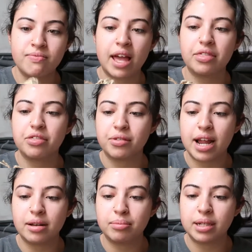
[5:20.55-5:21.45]
not
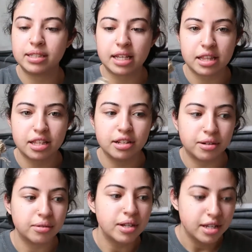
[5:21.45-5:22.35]
thread, but it's like, you
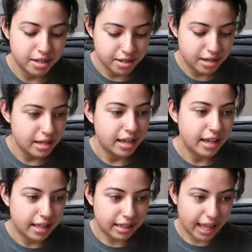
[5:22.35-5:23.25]
know,
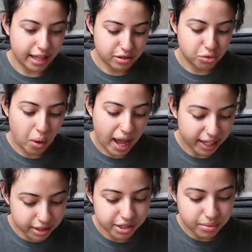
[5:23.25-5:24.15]
like
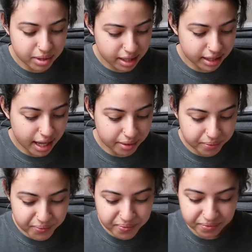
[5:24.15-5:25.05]
twine or something like that.
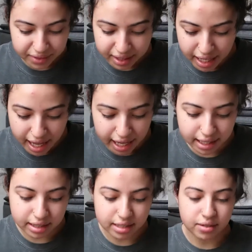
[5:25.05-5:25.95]

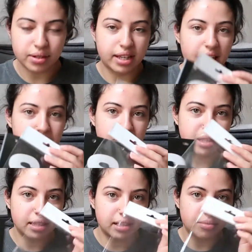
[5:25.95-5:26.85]
And so it came
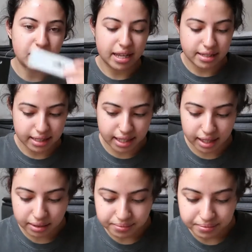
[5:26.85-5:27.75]
in the little plastic
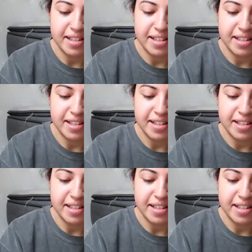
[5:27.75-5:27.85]
thing.